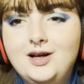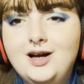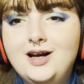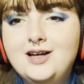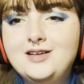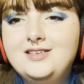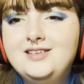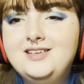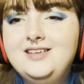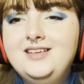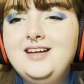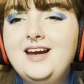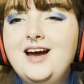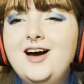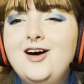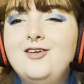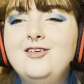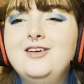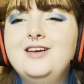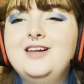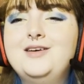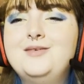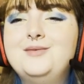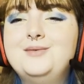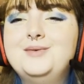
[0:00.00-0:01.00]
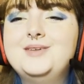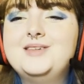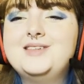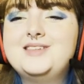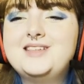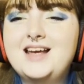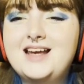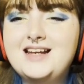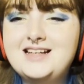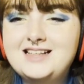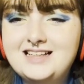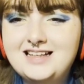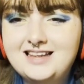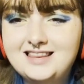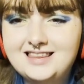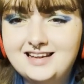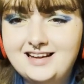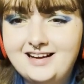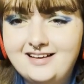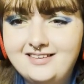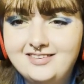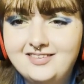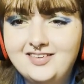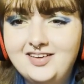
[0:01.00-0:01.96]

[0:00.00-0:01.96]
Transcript: I doubt it was anything